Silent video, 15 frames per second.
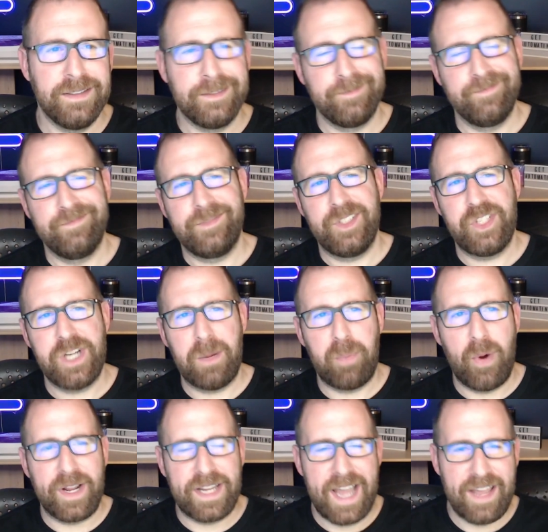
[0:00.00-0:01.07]
the
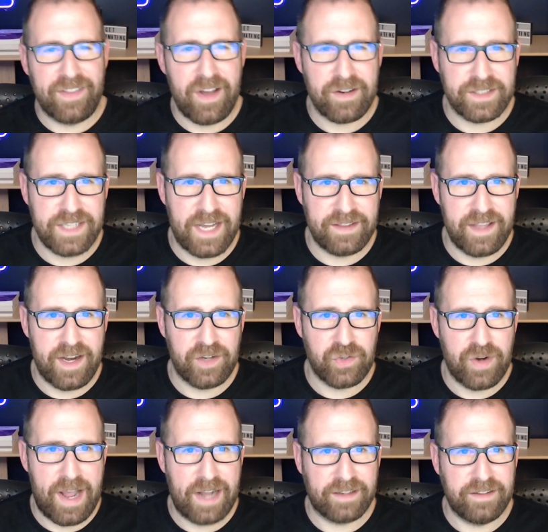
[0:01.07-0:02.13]
SharePoint catalog is not that
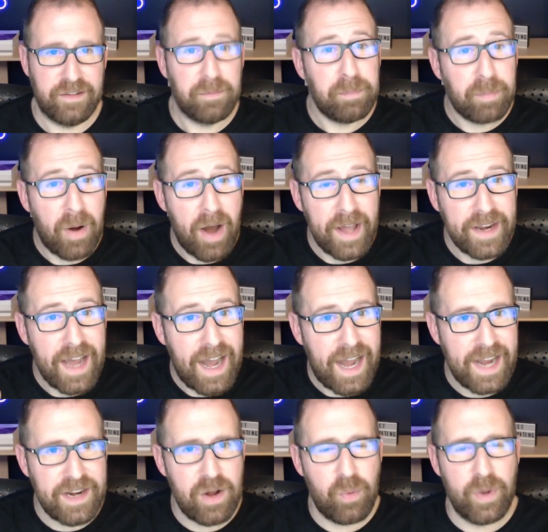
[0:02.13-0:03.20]
attractive, but I
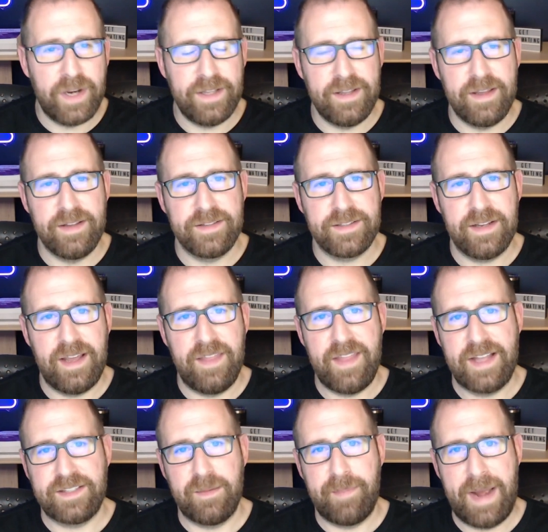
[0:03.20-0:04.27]
know what it is, and
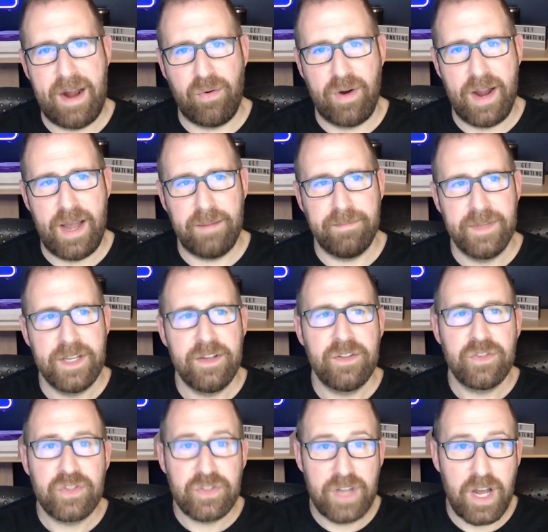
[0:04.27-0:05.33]
that's a Power App.
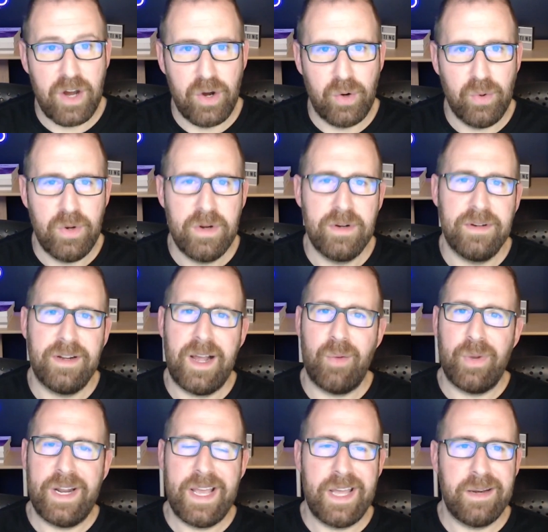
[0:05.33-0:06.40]
So I
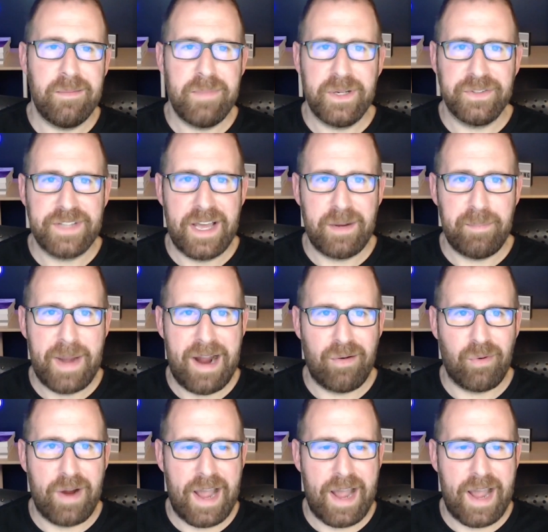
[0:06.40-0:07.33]
went ahead and built out a Power App.